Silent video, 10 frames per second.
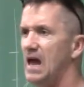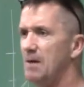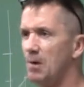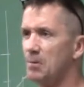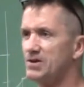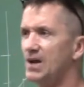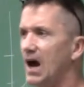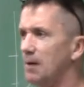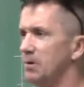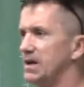And when we're
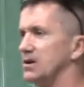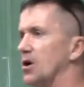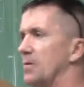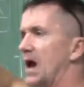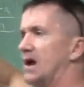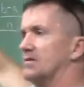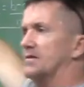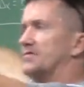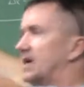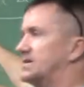done, we can go back and
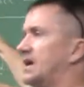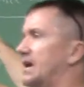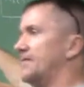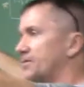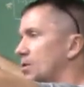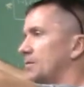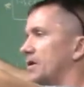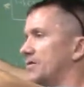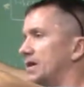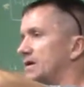reflect on that
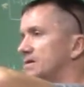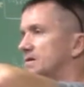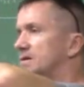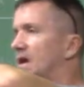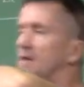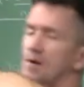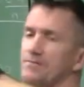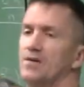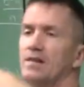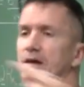formula over there. And you might
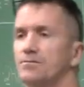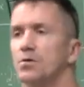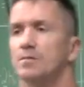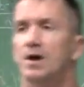find that formula